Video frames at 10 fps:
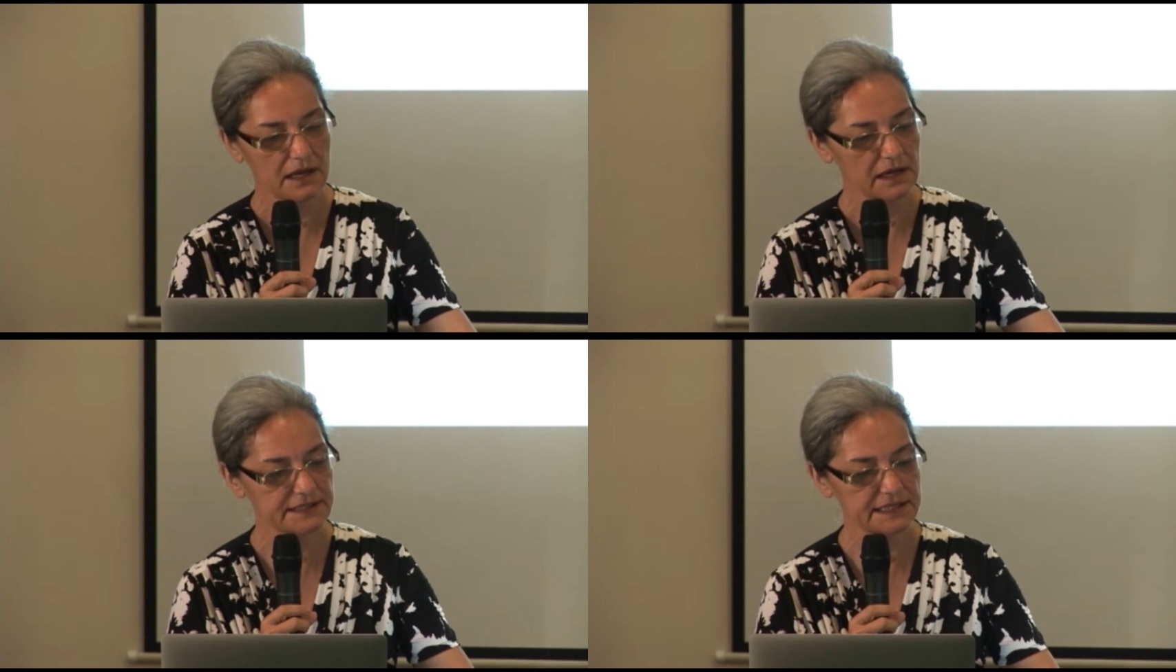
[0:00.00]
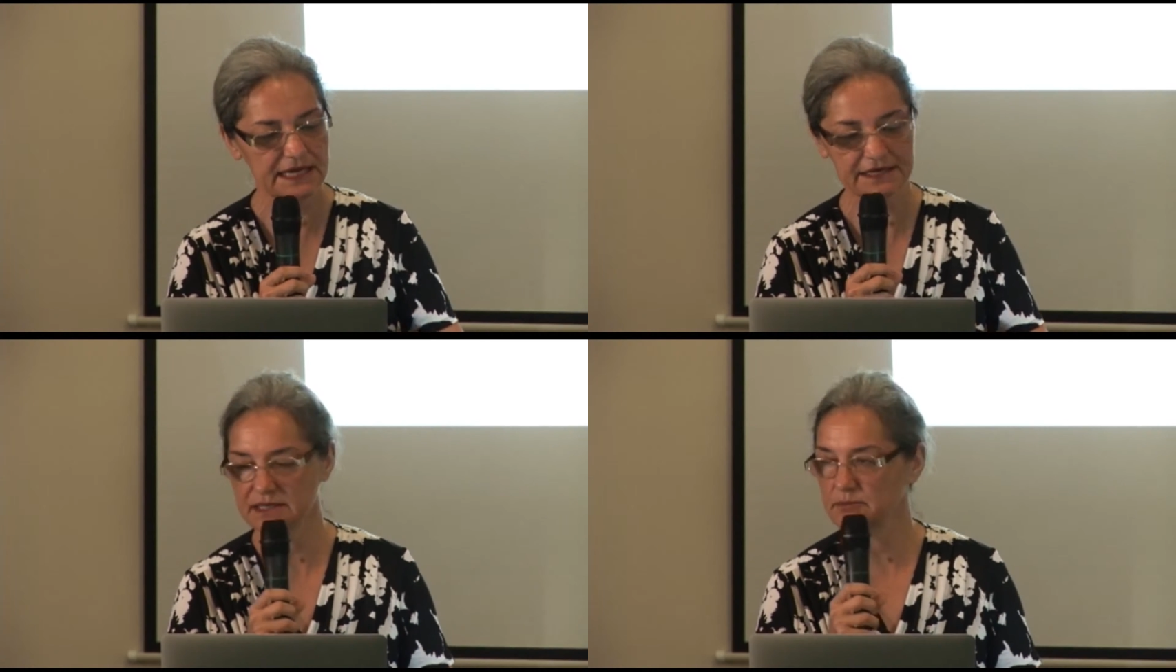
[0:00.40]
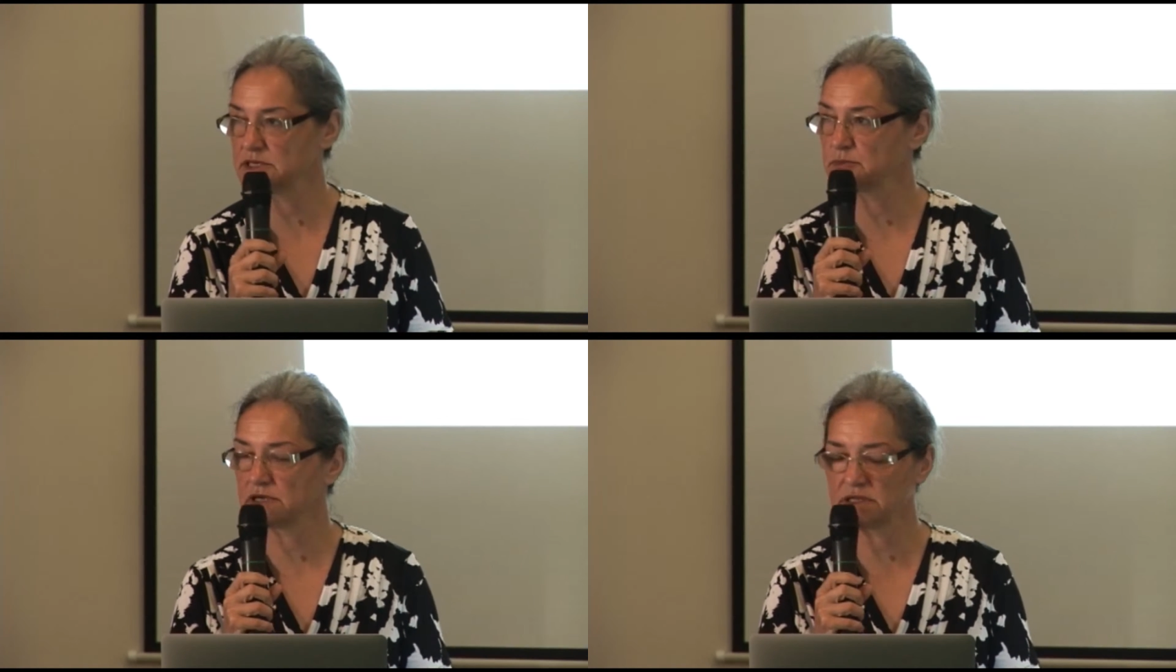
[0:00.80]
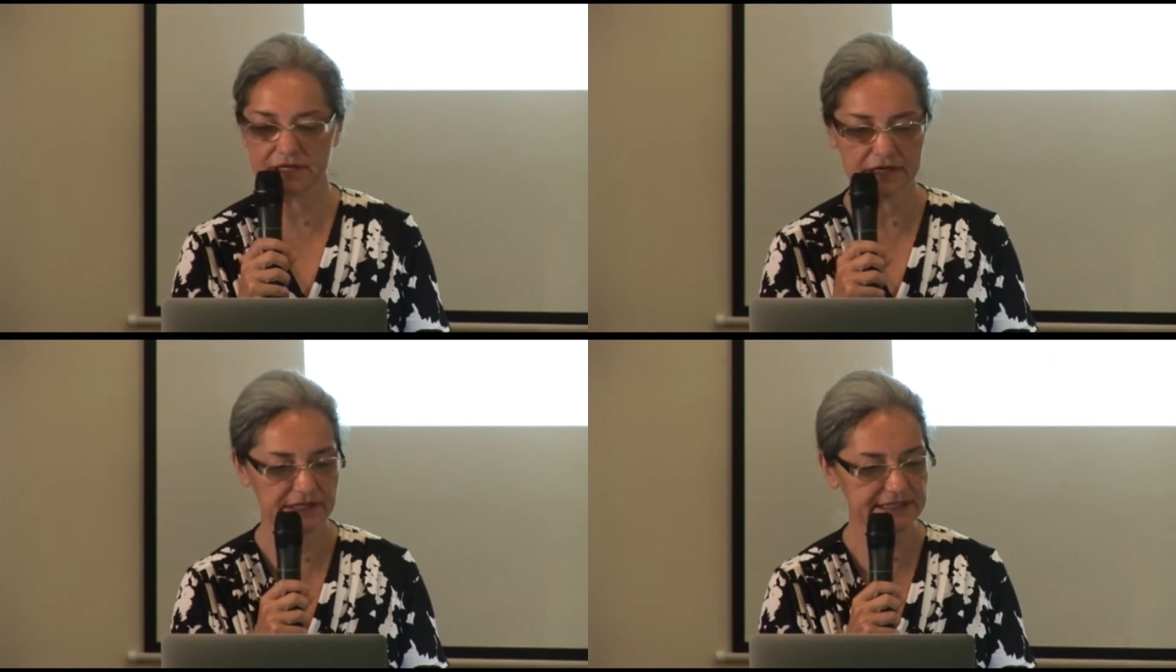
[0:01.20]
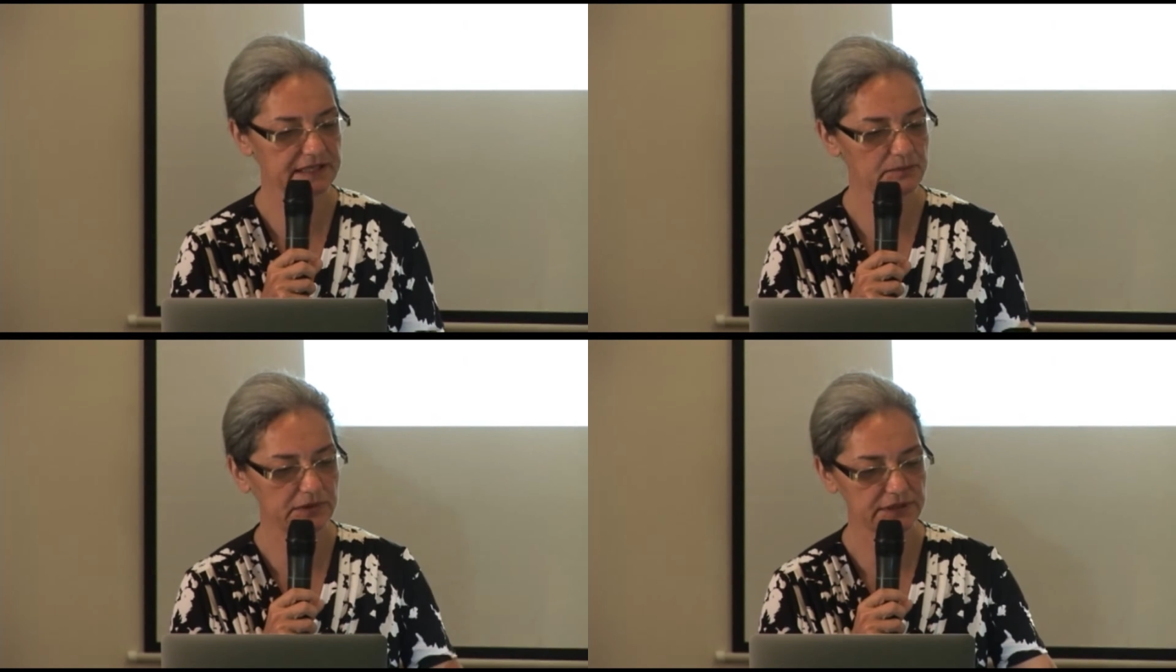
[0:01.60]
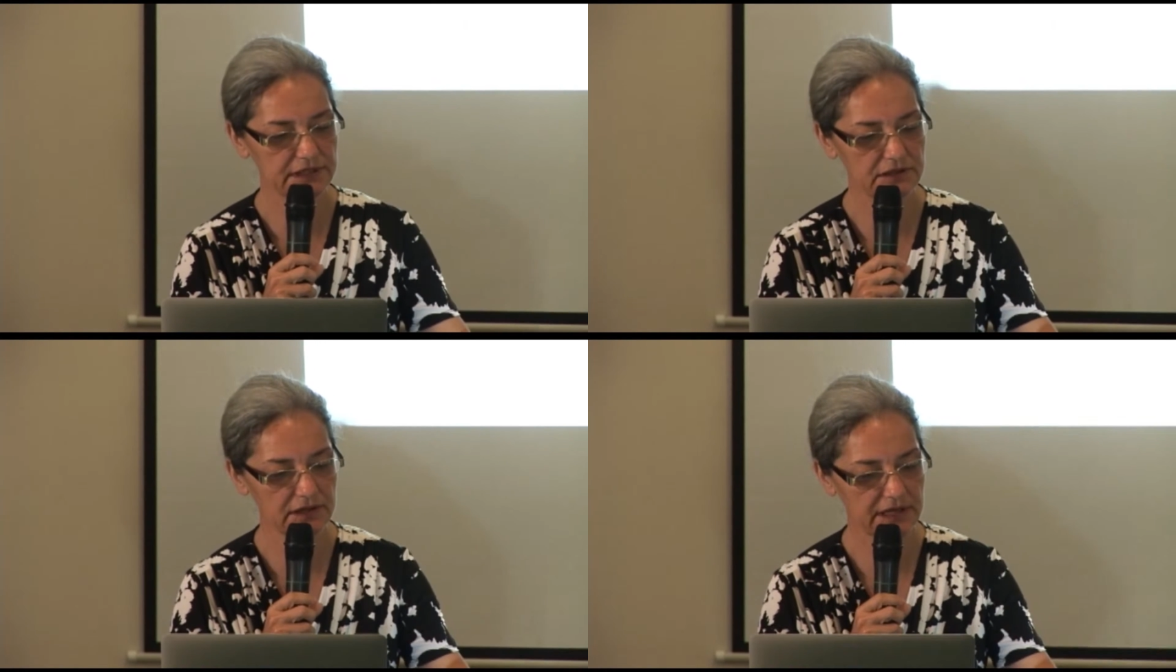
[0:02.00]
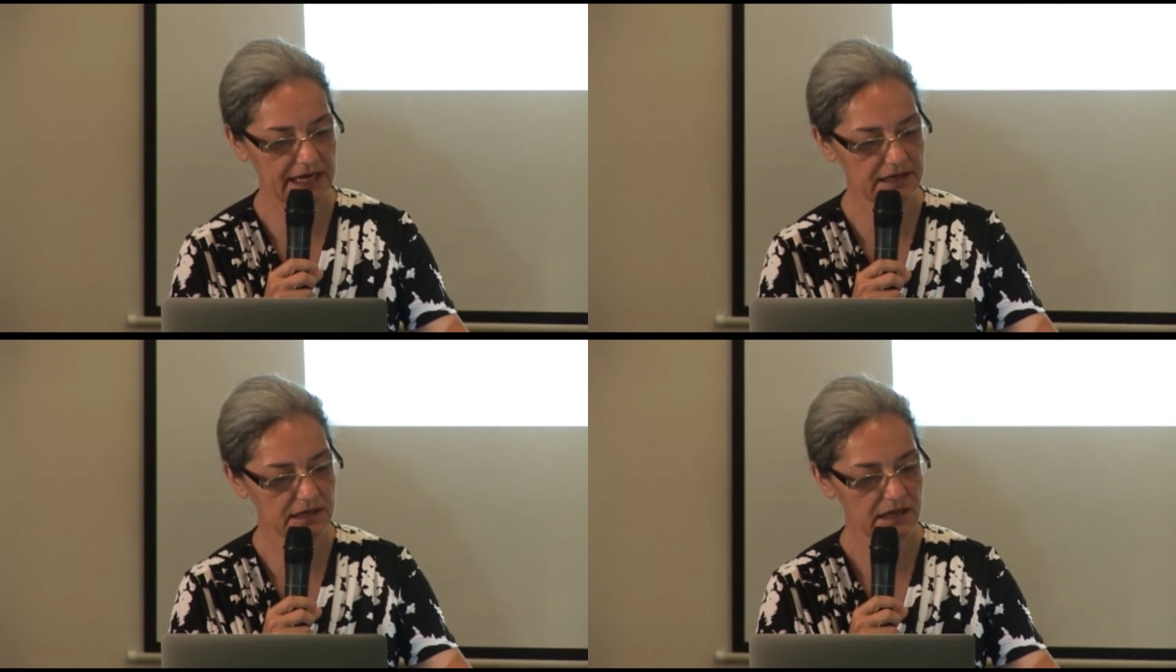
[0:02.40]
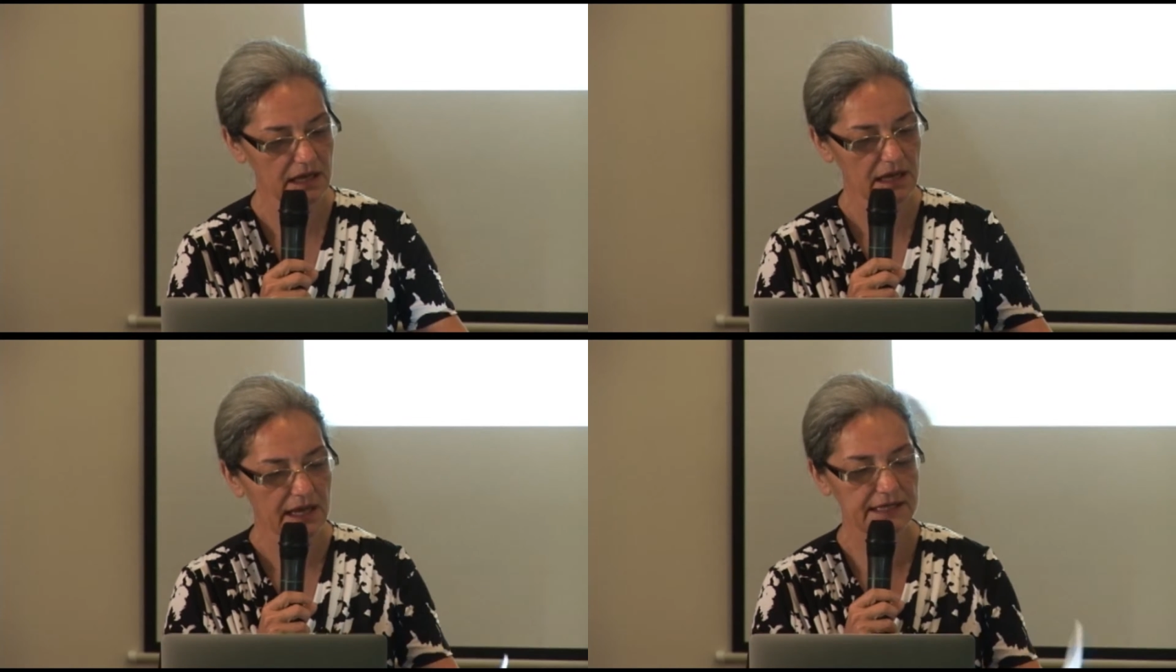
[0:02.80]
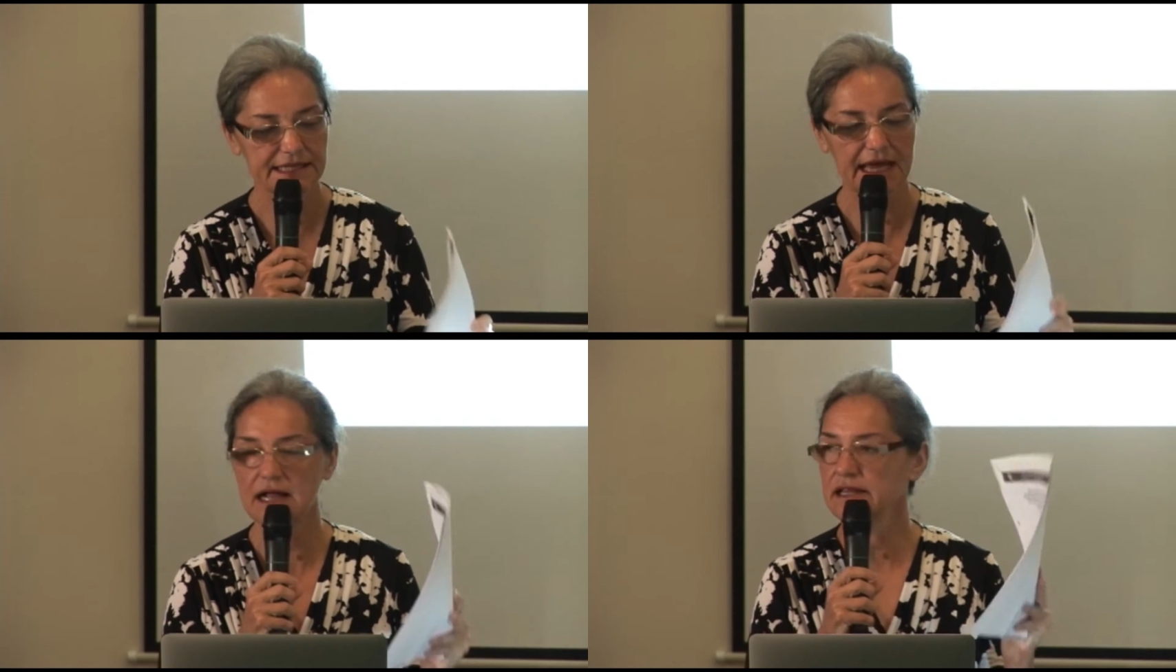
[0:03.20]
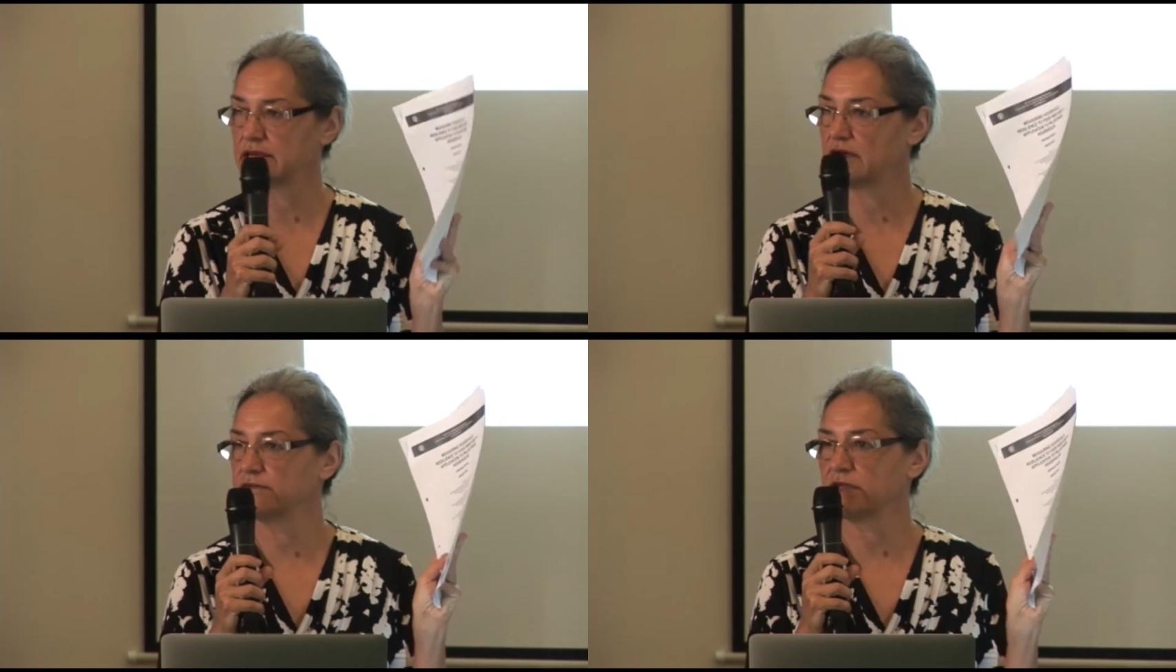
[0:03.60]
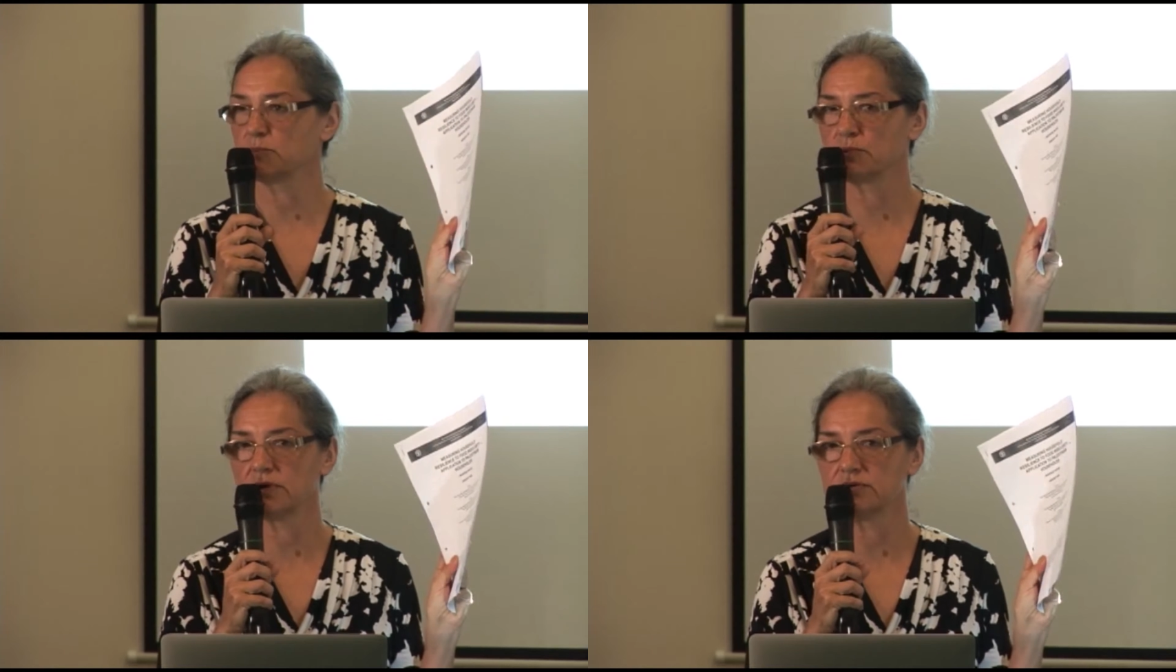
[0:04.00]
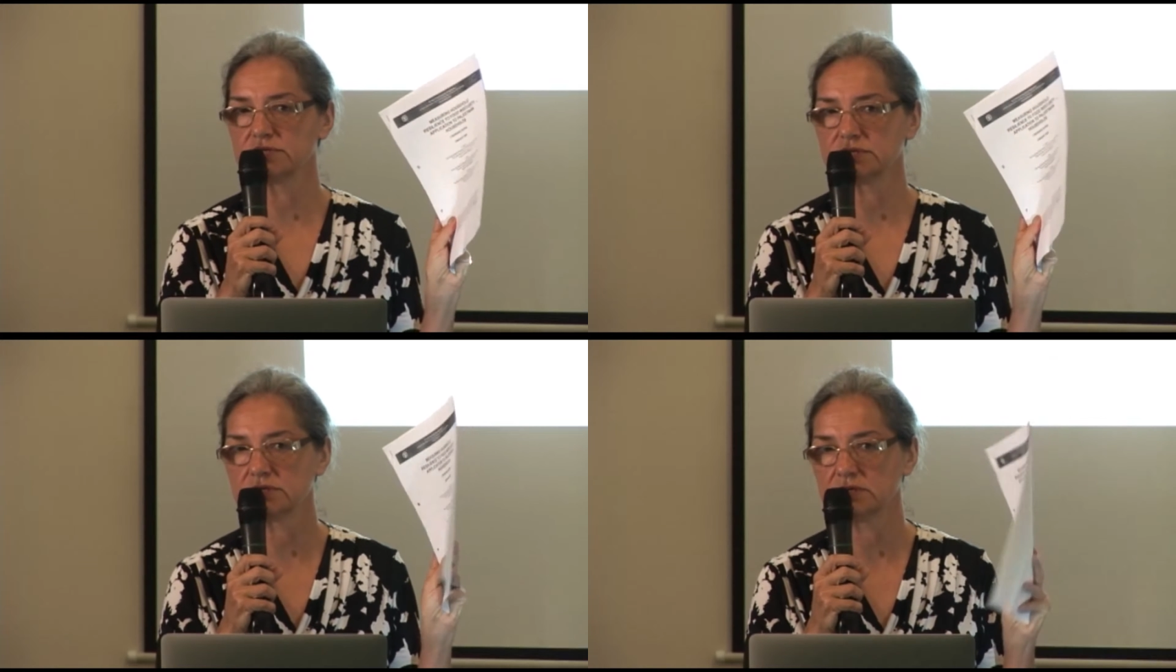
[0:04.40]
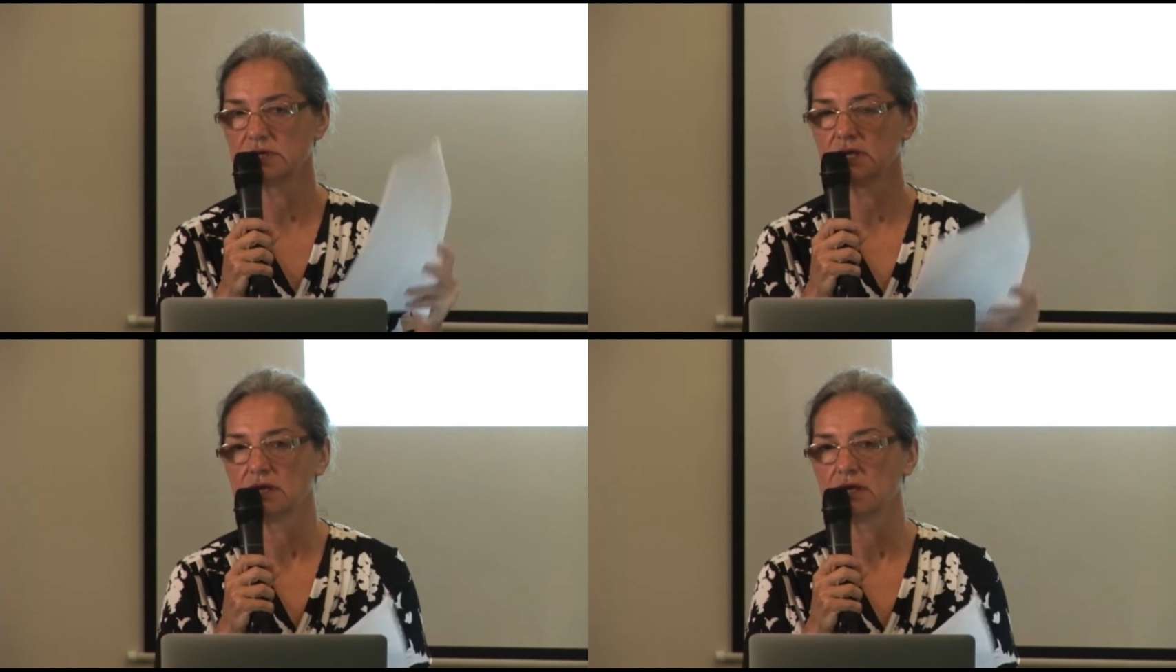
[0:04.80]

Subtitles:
because it's actually much more clear and simple to look at, is the Alanovi approach.